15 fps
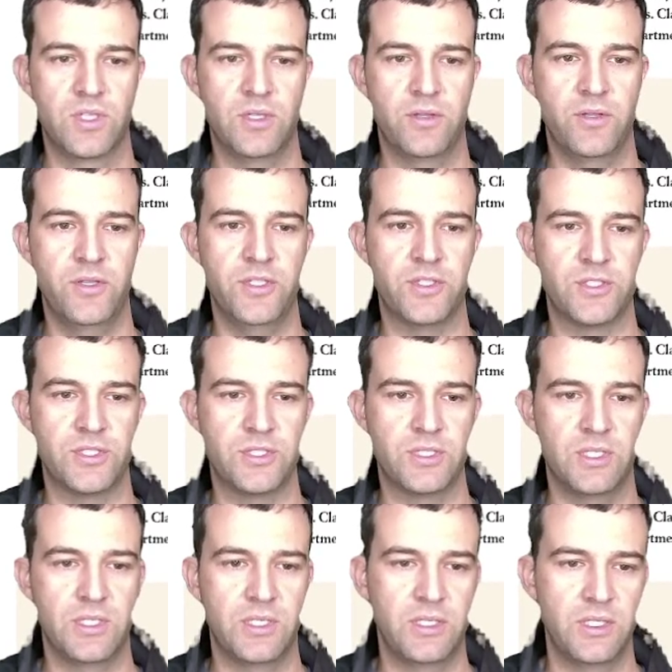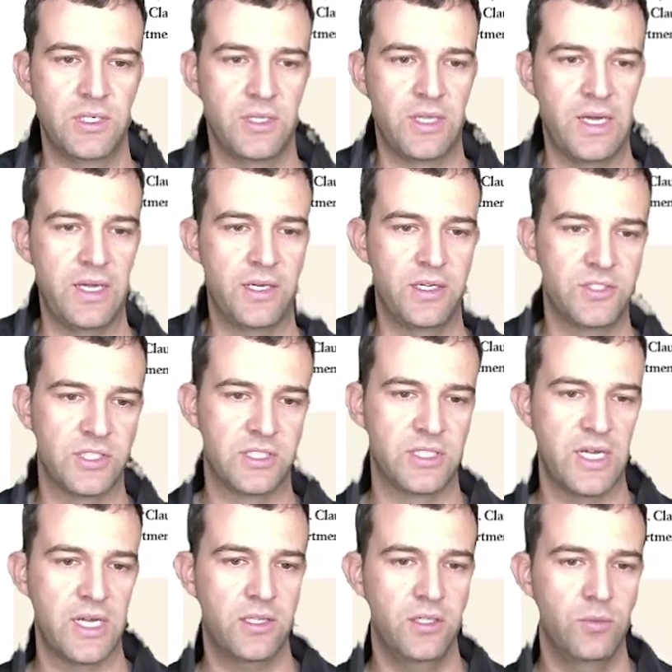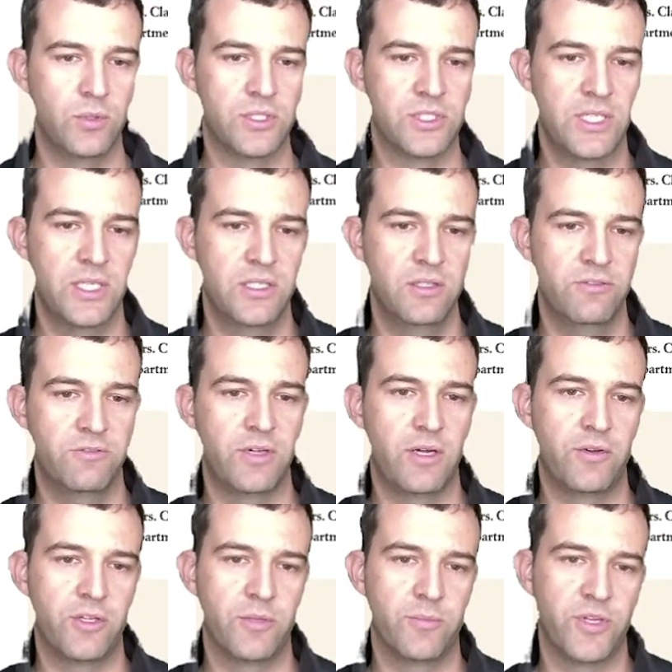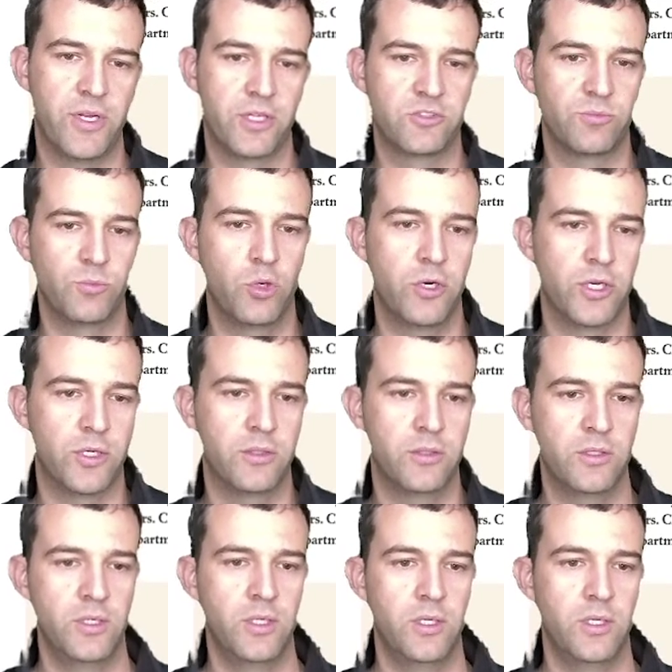That is exactly where Santa found him the next morning.